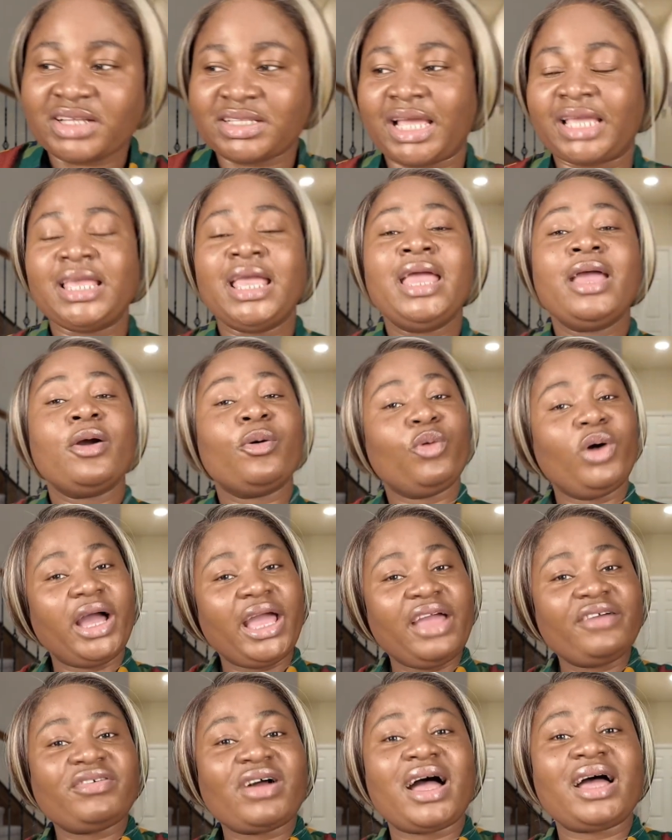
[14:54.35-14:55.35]
Like,
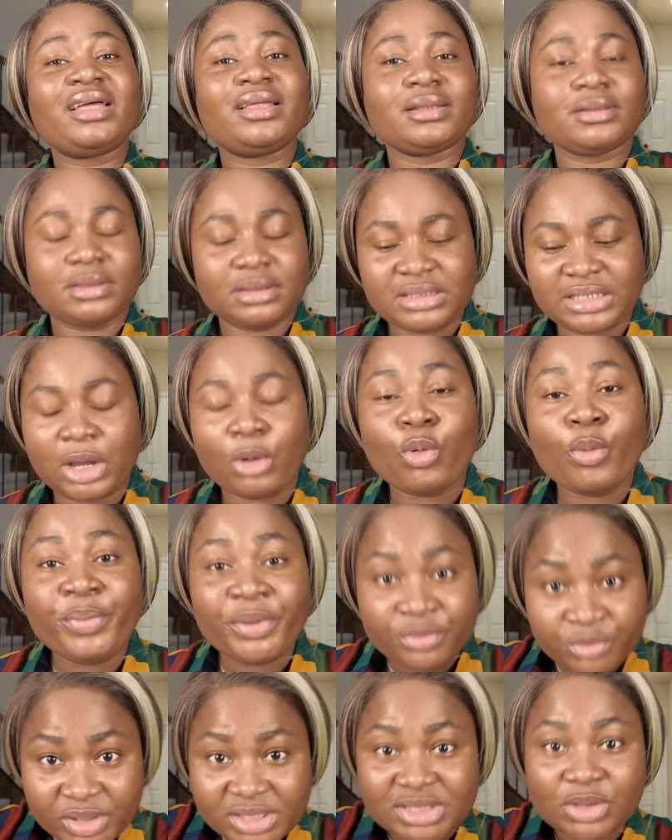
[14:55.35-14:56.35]
whatever, there will be
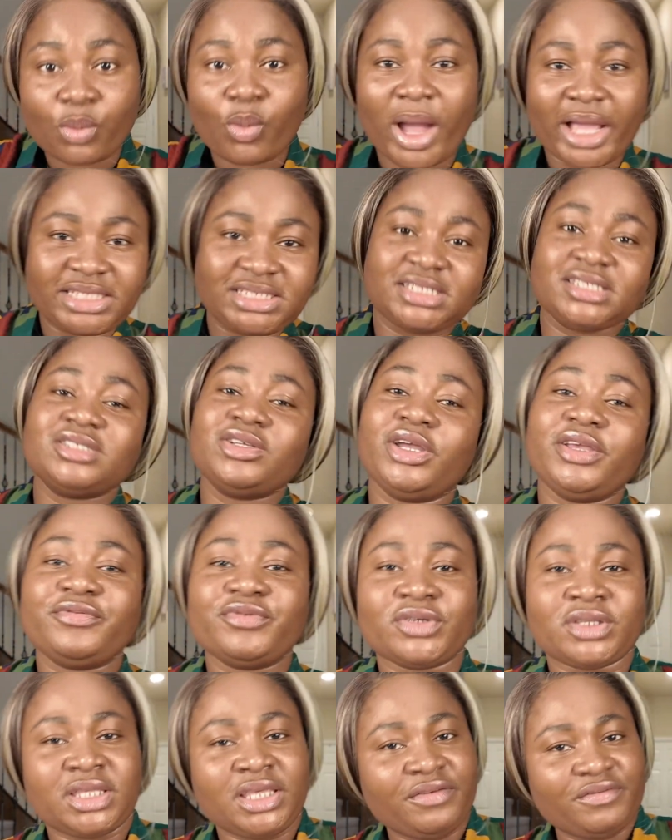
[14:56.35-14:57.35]
reason why she's not
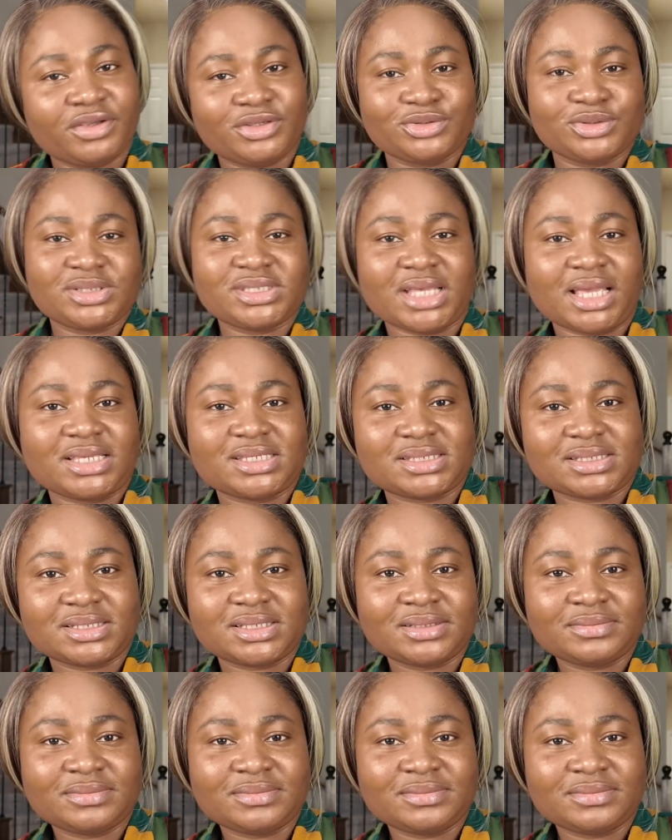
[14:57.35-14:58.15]
even giving you sex.